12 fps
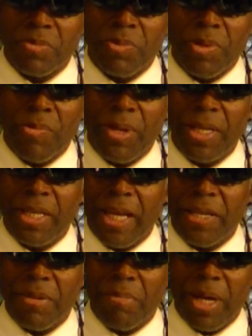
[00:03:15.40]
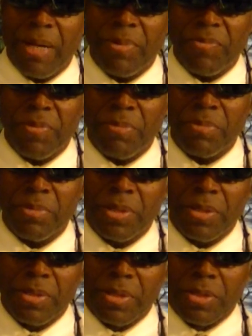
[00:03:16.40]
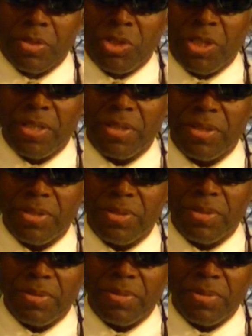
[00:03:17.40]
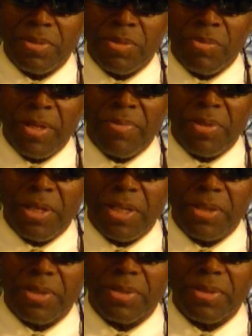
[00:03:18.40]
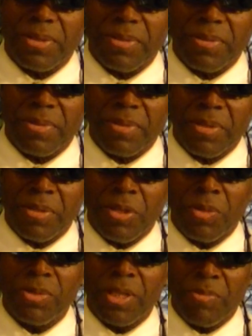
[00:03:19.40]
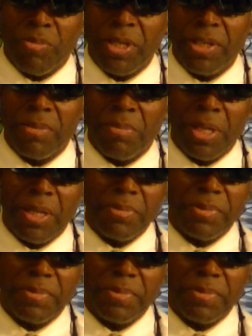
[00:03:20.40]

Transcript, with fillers: We read that the Bible from Genesis to Revelation. Those that read the Bible.